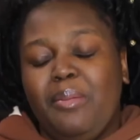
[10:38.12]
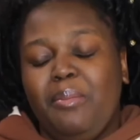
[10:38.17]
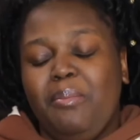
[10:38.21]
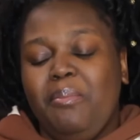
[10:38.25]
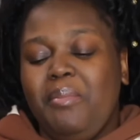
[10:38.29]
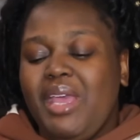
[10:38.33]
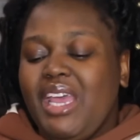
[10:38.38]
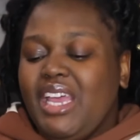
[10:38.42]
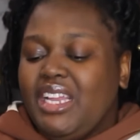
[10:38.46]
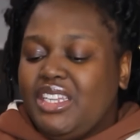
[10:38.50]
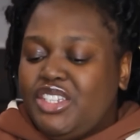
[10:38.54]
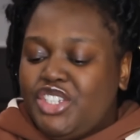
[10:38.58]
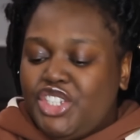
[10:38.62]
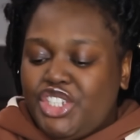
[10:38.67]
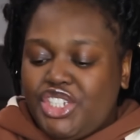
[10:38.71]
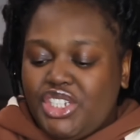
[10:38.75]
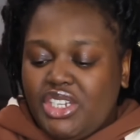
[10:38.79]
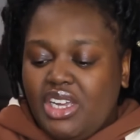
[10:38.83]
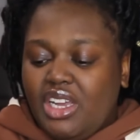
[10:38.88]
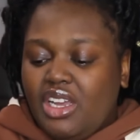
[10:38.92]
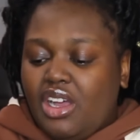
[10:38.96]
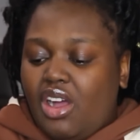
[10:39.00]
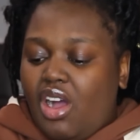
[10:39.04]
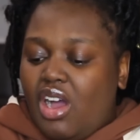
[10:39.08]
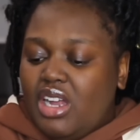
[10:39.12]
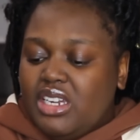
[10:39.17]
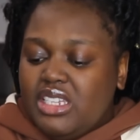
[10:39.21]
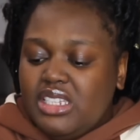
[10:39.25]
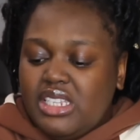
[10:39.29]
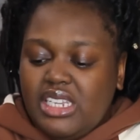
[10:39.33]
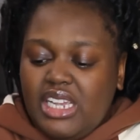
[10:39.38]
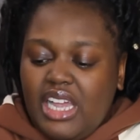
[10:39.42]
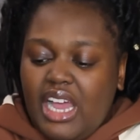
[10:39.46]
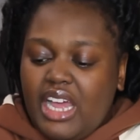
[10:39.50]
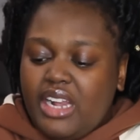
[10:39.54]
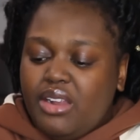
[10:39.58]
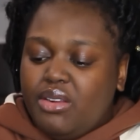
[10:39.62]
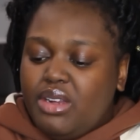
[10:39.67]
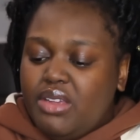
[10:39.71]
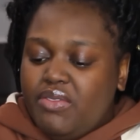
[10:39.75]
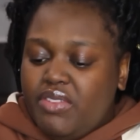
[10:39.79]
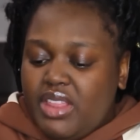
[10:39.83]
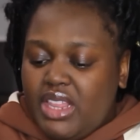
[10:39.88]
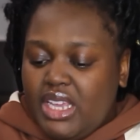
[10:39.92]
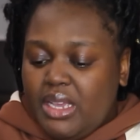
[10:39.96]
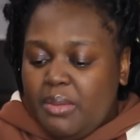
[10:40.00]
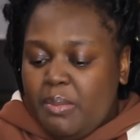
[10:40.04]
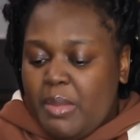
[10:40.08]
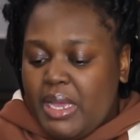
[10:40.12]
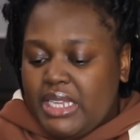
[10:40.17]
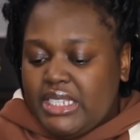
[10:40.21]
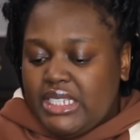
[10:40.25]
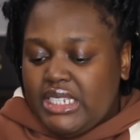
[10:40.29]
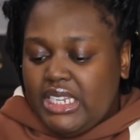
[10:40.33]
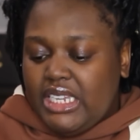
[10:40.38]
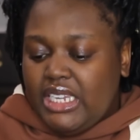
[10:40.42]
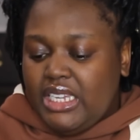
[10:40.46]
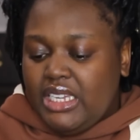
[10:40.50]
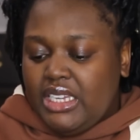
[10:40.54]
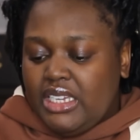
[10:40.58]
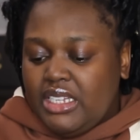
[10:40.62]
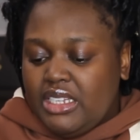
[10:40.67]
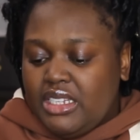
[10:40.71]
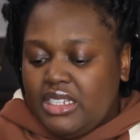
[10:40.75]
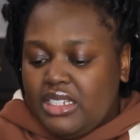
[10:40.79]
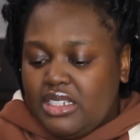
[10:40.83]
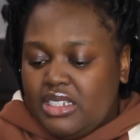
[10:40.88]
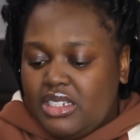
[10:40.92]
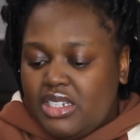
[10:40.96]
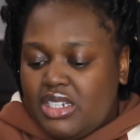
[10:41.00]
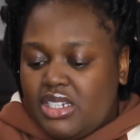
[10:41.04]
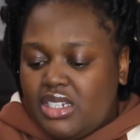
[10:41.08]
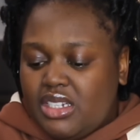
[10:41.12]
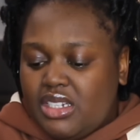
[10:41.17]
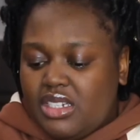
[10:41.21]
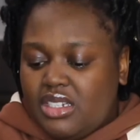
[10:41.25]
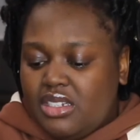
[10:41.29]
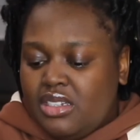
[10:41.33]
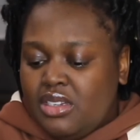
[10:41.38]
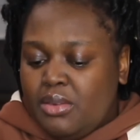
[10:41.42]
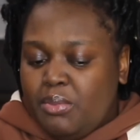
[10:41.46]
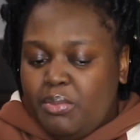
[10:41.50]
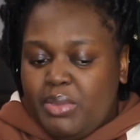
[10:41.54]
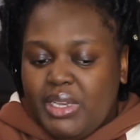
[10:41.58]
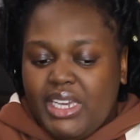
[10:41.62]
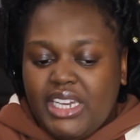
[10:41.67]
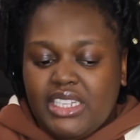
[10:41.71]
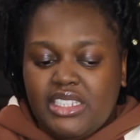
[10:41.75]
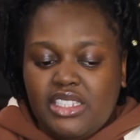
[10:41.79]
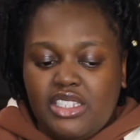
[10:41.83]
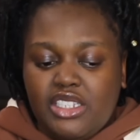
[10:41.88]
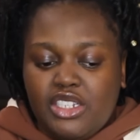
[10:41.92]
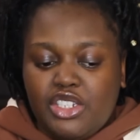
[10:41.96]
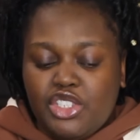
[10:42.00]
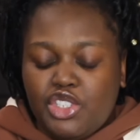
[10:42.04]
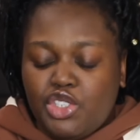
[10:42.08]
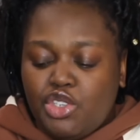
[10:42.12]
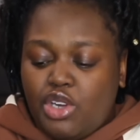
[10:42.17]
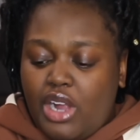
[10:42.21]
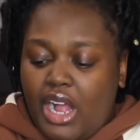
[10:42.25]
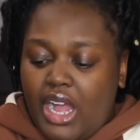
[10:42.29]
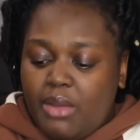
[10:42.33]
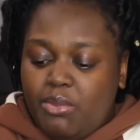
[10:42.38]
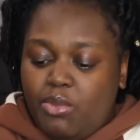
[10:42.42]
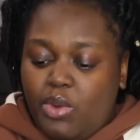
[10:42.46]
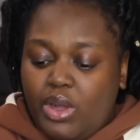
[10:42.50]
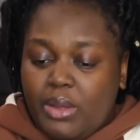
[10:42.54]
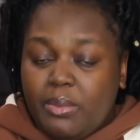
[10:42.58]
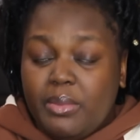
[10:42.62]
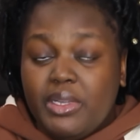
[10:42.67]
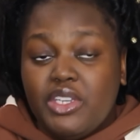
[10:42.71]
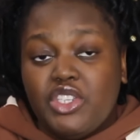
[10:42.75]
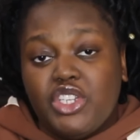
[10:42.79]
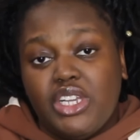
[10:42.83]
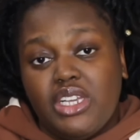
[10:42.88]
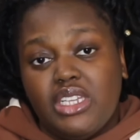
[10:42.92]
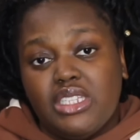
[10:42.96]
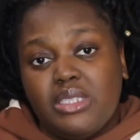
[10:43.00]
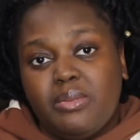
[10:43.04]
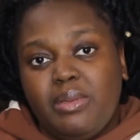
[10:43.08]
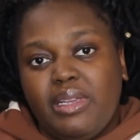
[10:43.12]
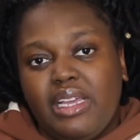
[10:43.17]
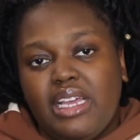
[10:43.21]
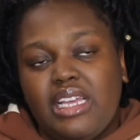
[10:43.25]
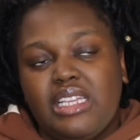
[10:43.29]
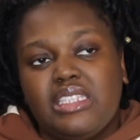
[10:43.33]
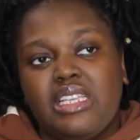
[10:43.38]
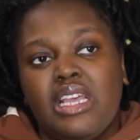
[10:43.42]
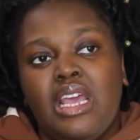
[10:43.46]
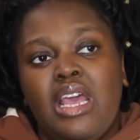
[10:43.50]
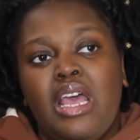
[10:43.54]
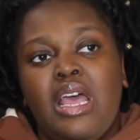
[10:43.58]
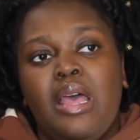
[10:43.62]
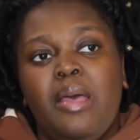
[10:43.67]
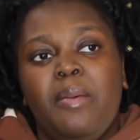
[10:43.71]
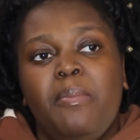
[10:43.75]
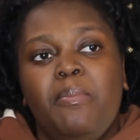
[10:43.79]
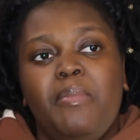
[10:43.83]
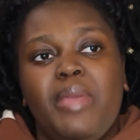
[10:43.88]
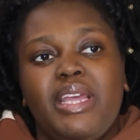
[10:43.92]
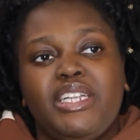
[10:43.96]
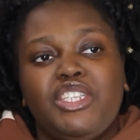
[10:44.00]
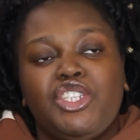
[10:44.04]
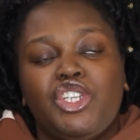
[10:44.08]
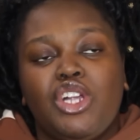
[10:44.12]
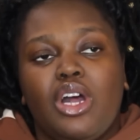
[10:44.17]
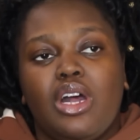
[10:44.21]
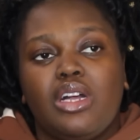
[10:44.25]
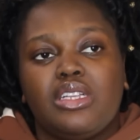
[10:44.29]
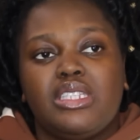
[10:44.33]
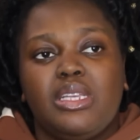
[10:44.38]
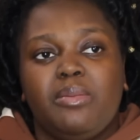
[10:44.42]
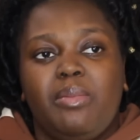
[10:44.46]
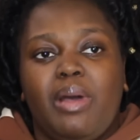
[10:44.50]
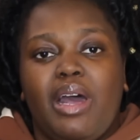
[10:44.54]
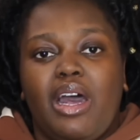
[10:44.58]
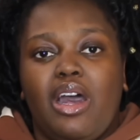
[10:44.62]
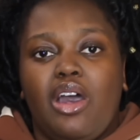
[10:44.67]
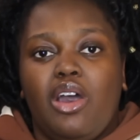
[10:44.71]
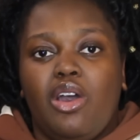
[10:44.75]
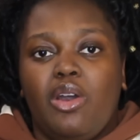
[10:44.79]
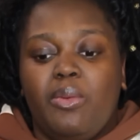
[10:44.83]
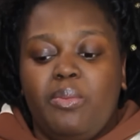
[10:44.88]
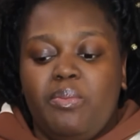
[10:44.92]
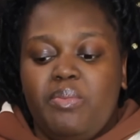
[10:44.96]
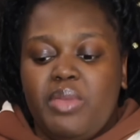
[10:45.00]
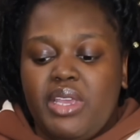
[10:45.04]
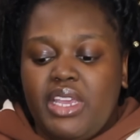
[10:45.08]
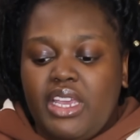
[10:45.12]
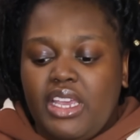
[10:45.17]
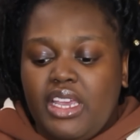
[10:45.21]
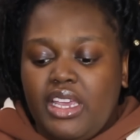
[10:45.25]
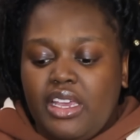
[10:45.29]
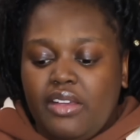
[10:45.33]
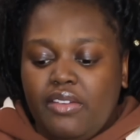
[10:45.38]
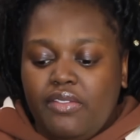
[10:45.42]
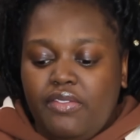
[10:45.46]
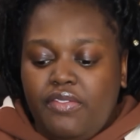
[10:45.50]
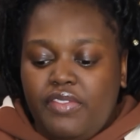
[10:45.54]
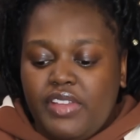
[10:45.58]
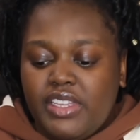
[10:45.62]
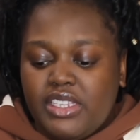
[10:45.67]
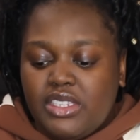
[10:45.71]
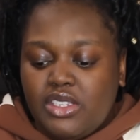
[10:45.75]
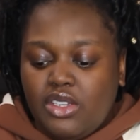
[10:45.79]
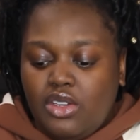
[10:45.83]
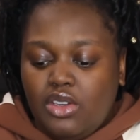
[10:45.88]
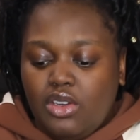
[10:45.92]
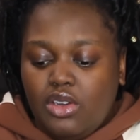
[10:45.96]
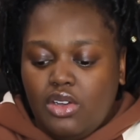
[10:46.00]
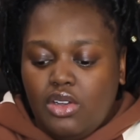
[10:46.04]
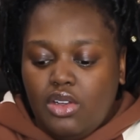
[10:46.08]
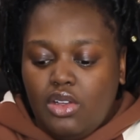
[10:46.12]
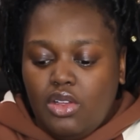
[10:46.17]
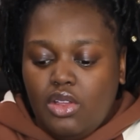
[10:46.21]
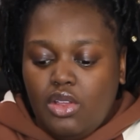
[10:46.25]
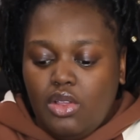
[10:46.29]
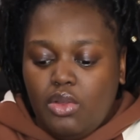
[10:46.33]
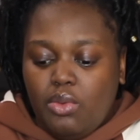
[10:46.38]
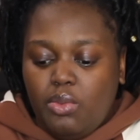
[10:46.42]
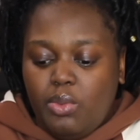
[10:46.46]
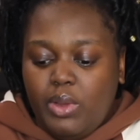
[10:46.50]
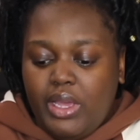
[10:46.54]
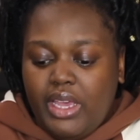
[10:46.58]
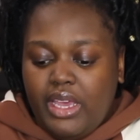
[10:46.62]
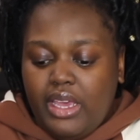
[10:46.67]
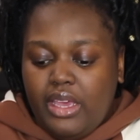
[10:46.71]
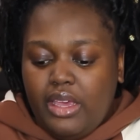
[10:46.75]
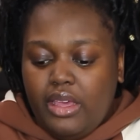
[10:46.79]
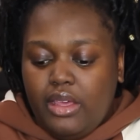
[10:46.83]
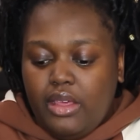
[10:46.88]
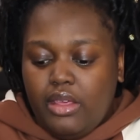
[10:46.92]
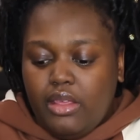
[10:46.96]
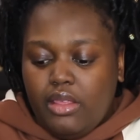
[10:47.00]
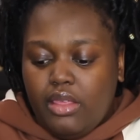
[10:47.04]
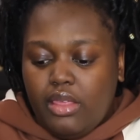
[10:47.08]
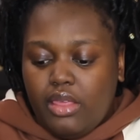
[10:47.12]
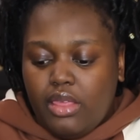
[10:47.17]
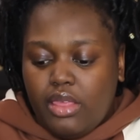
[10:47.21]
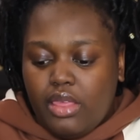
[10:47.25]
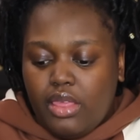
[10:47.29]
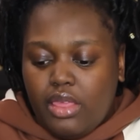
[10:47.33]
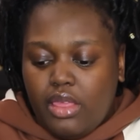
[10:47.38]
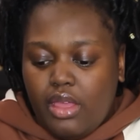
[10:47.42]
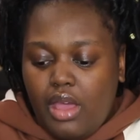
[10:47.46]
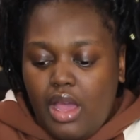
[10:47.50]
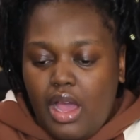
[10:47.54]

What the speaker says: Mitch, honestly, I don't even think Messi begins to describe what Mitch is, because Mitch talks about being physical with